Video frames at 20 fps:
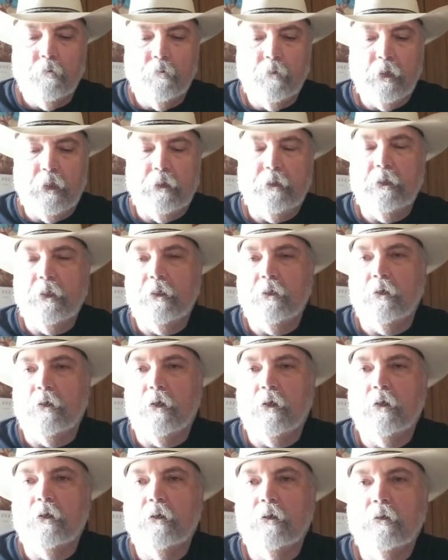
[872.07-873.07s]
it didn't
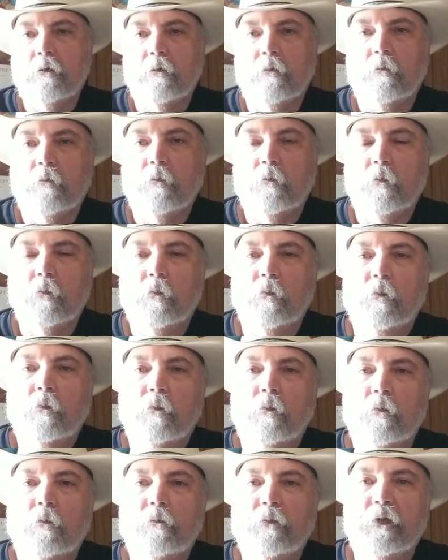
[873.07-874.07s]
hurt
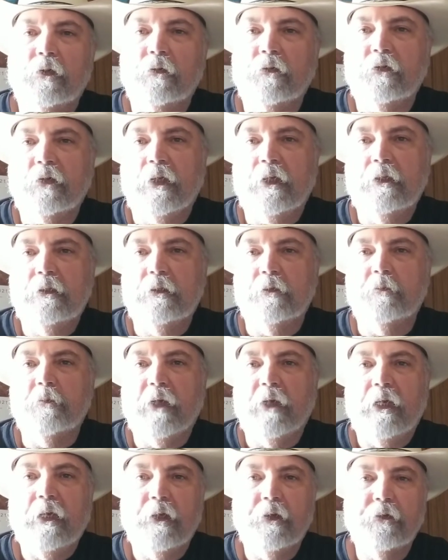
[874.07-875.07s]
per se to
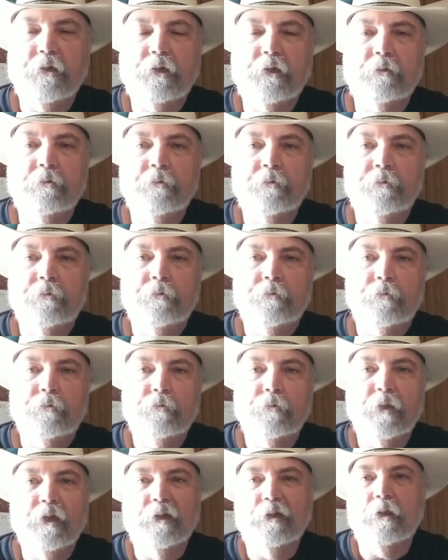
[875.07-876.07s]
pass them
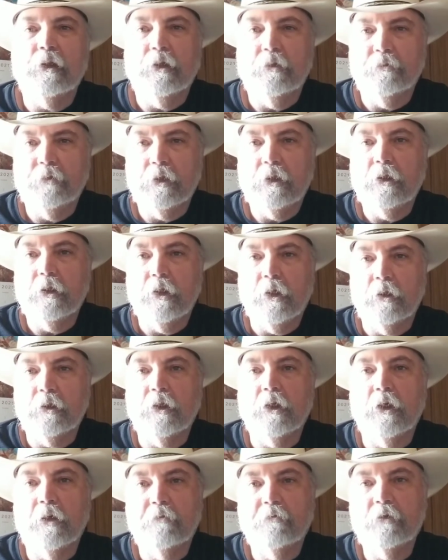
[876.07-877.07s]
it, I'm
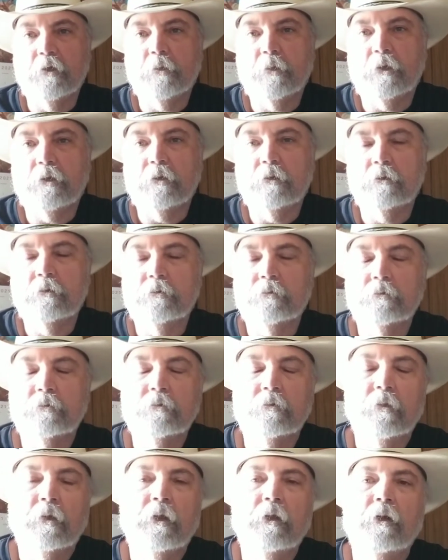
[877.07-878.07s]
uncomfortable
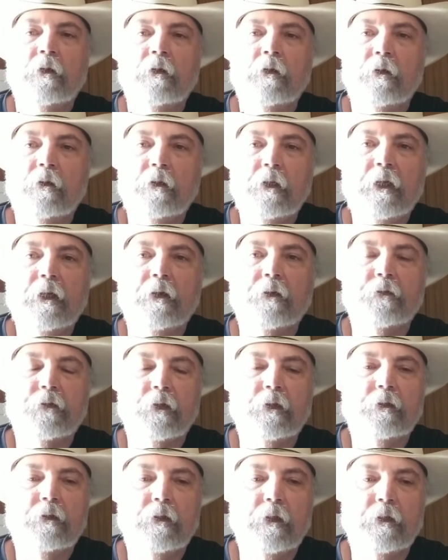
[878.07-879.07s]
yes
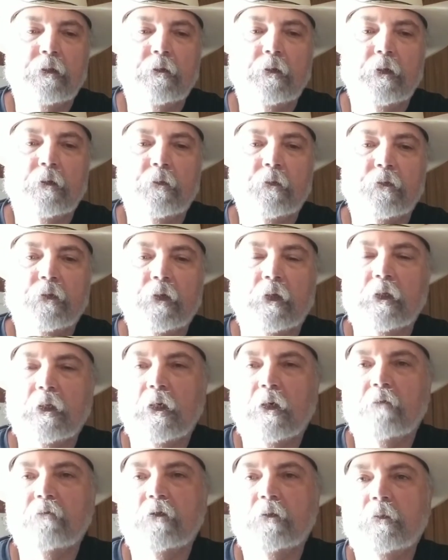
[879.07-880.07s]
it, it, it, was
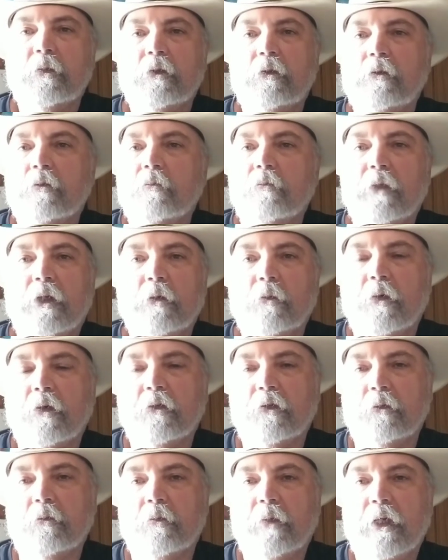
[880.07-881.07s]
uncomfortable but it
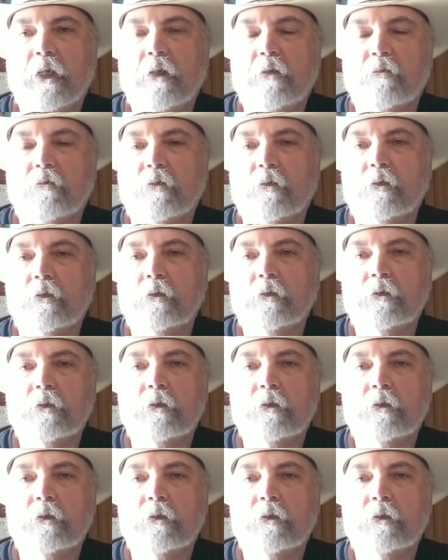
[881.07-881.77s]
wasn't painful